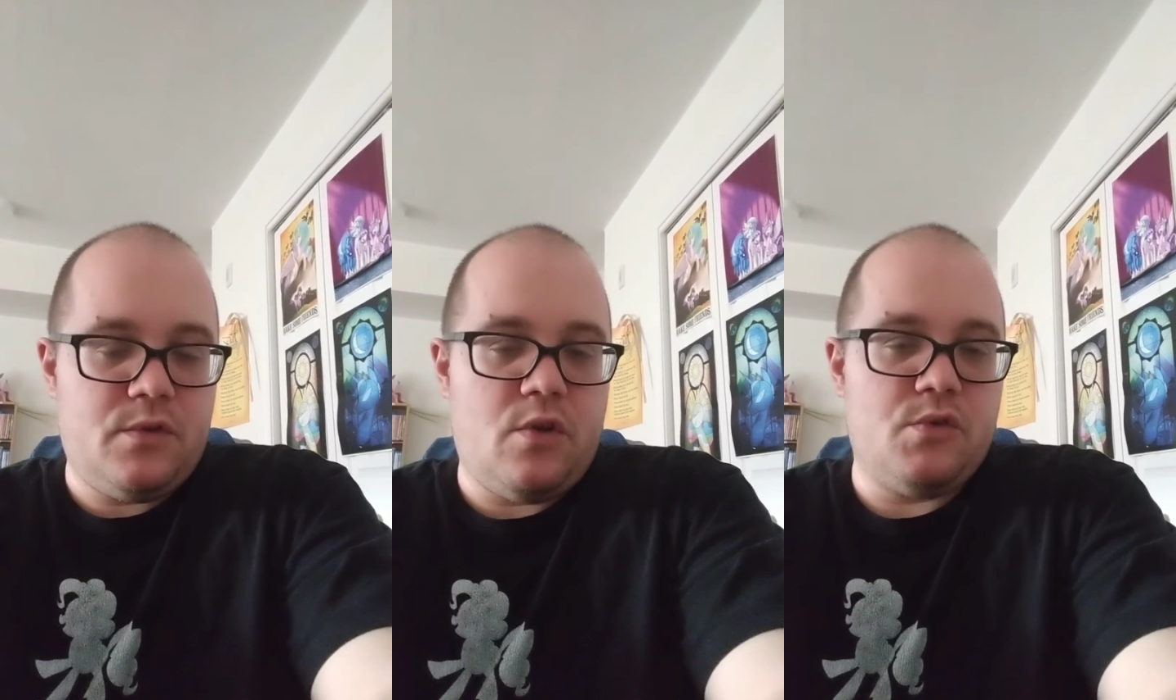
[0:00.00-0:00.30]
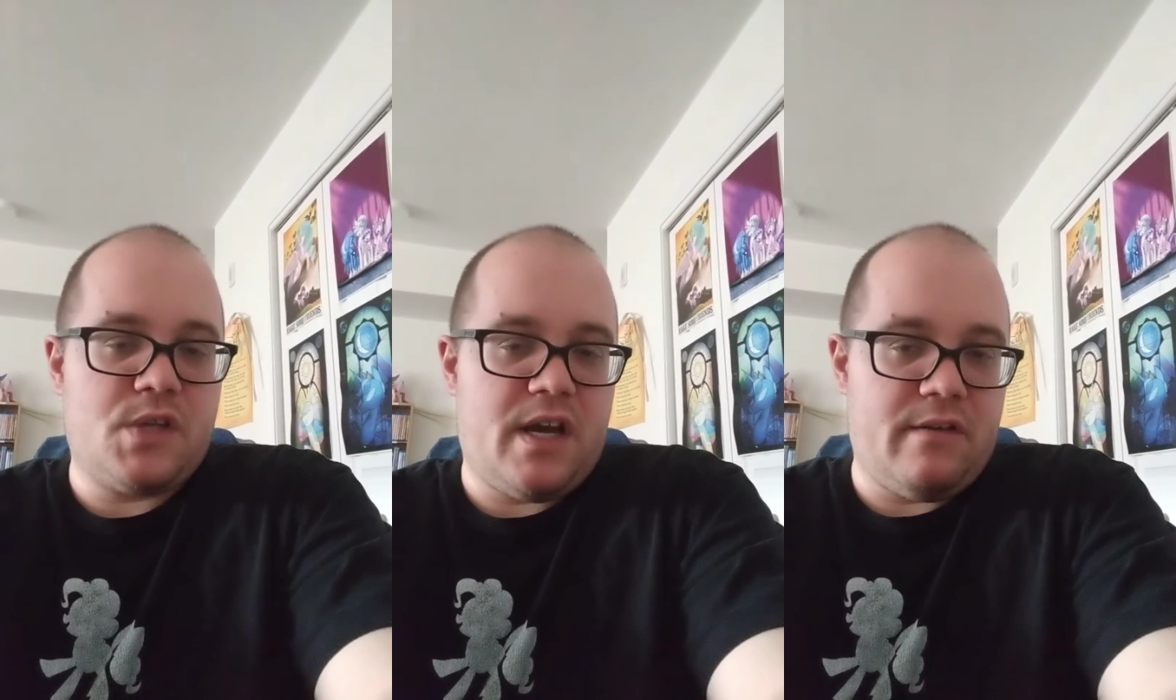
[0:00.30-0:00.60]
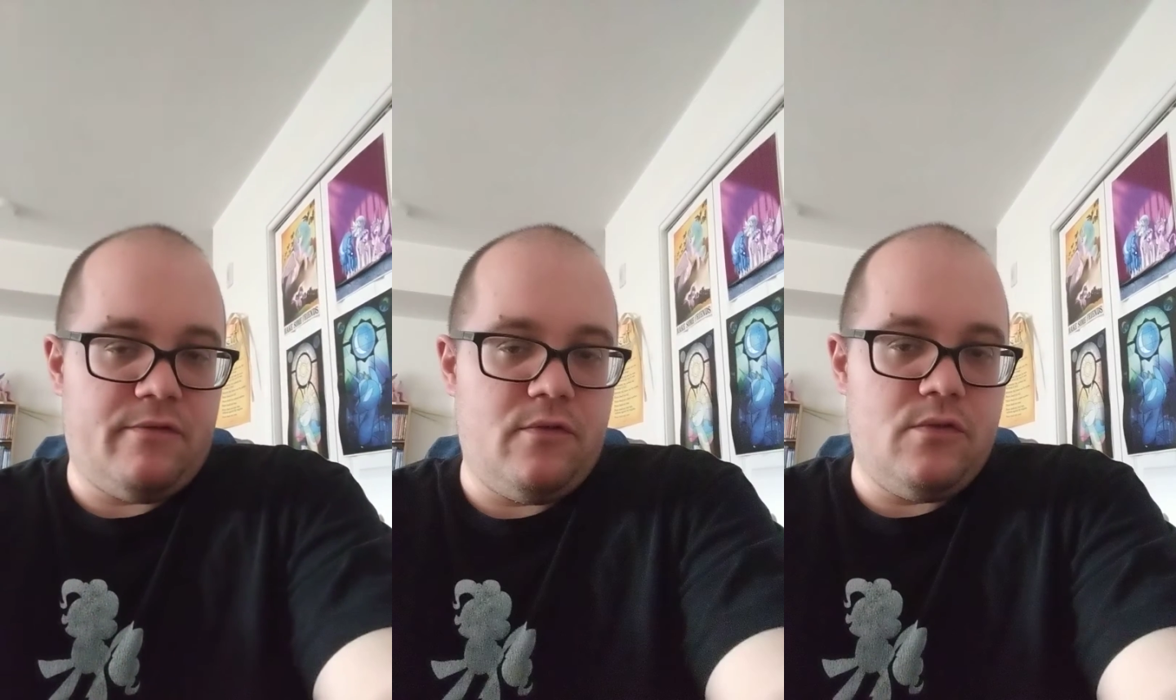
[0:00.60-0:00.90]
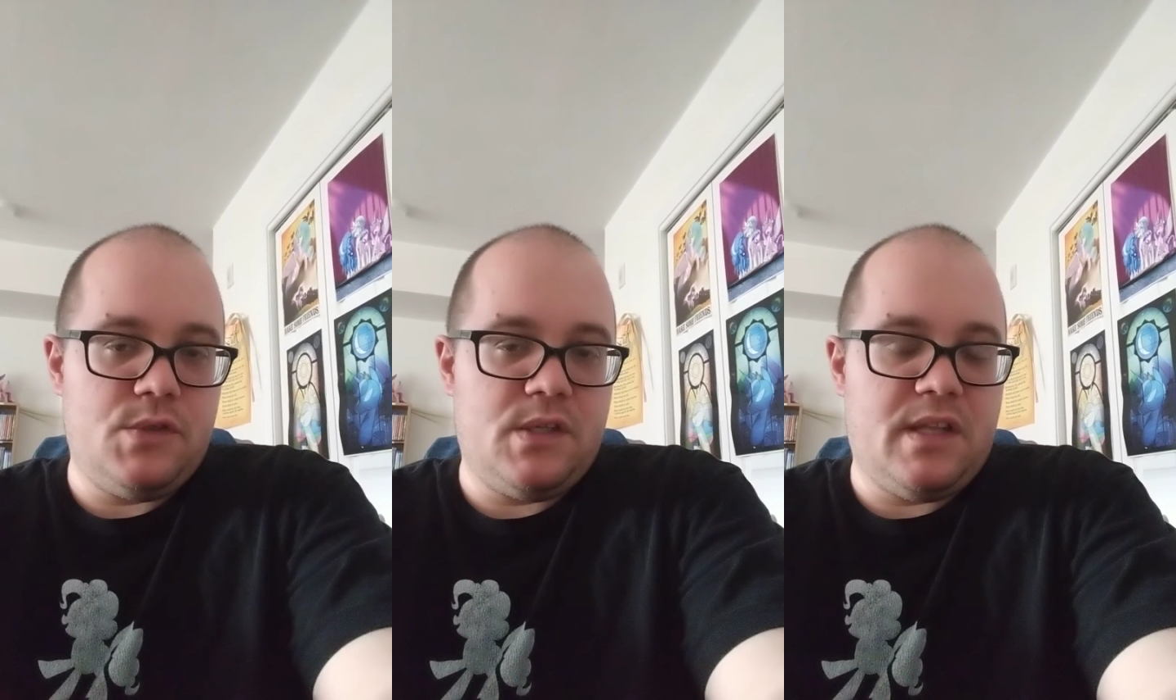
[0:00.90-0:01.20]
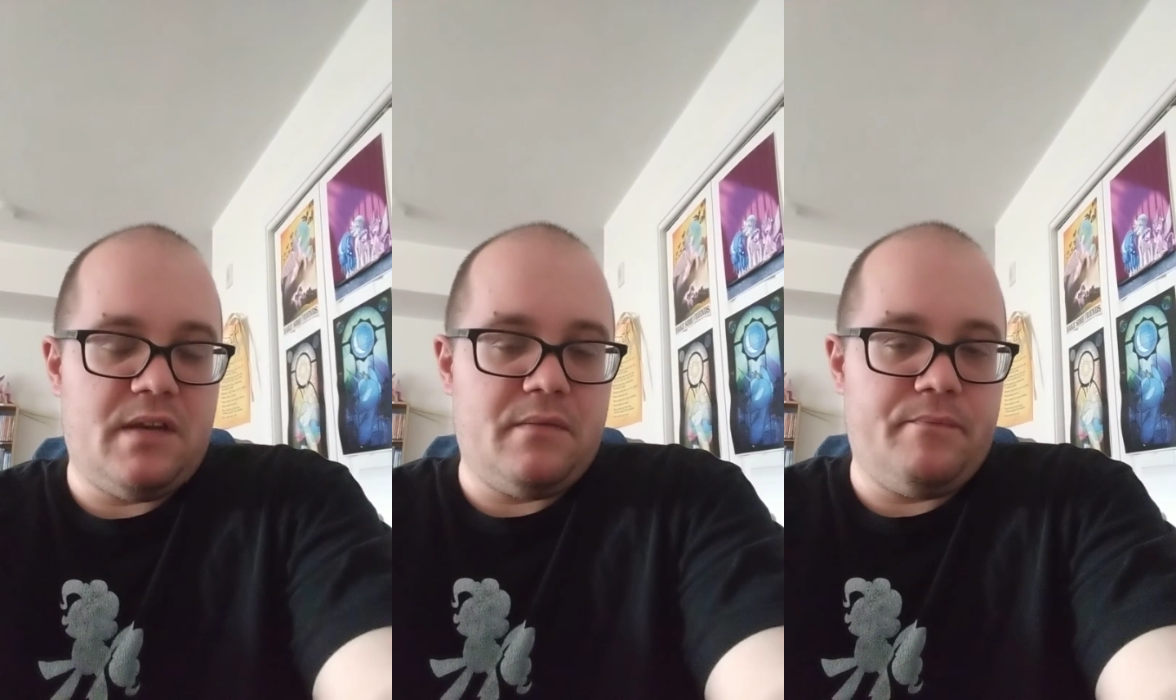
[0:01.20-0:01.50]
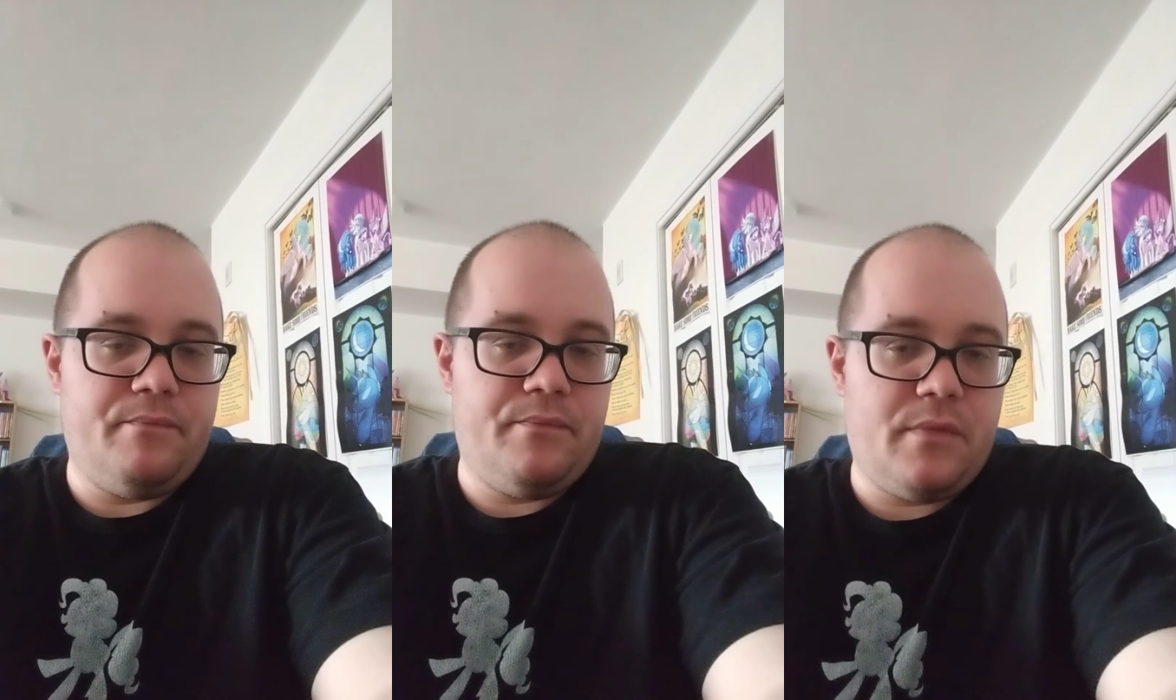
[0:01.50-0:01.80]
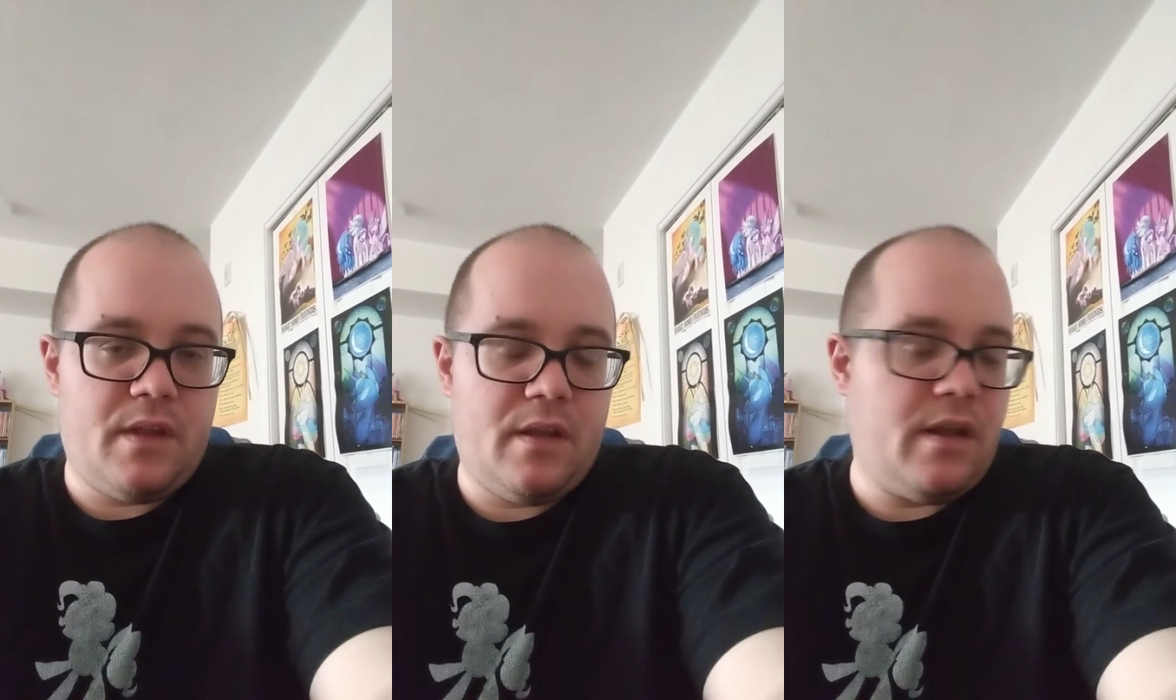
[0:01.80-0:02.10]
those kind of foods, and then
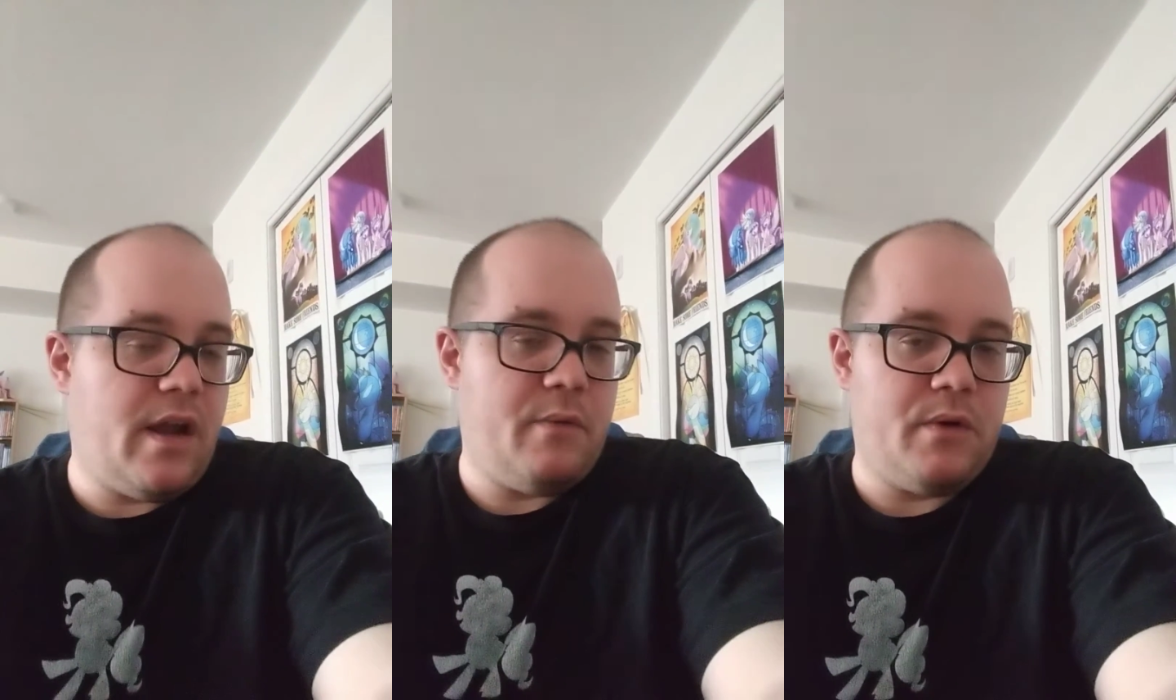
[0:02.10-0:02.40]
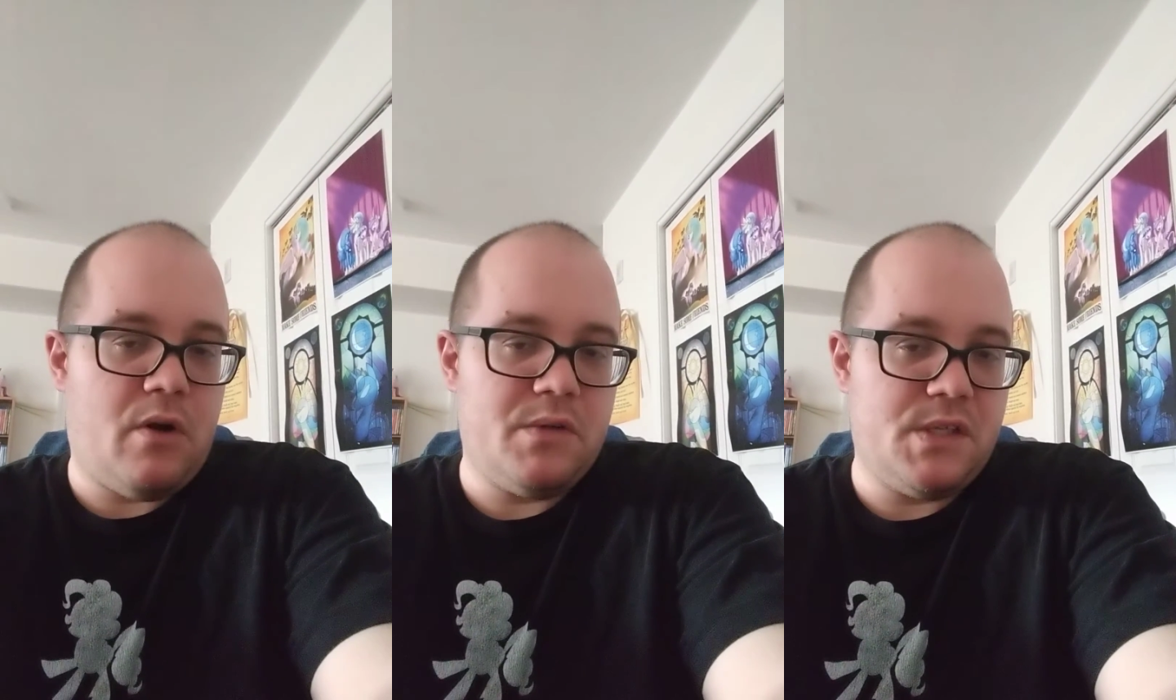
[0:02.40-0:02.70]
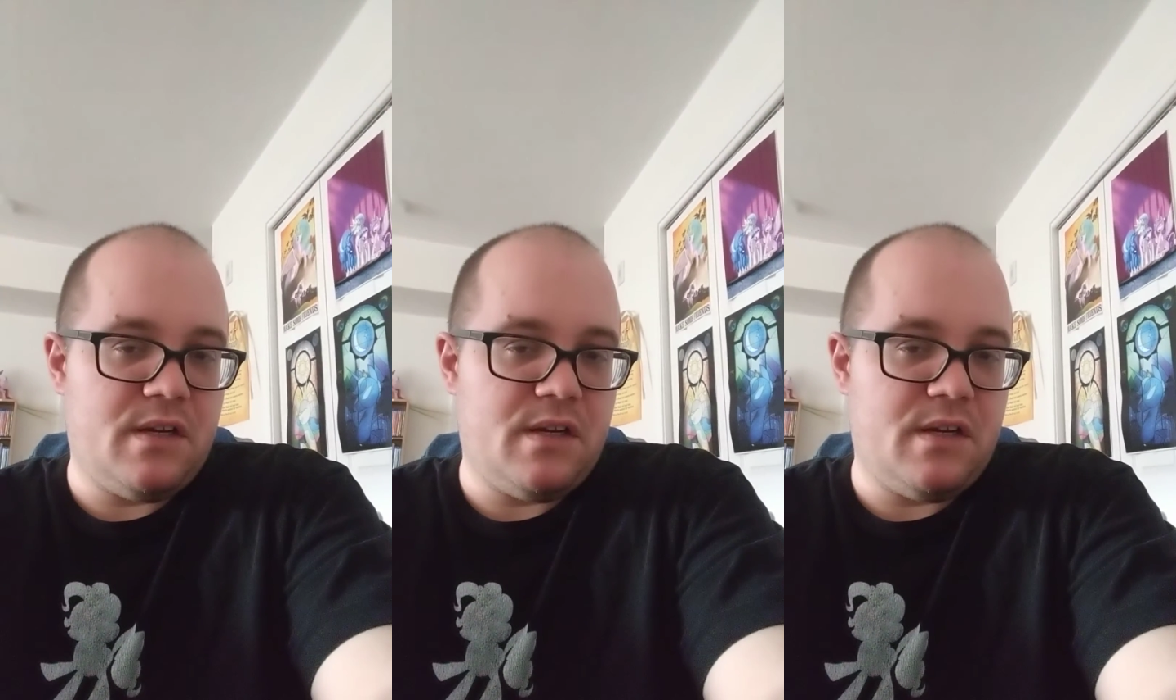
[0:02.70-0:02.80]
I would always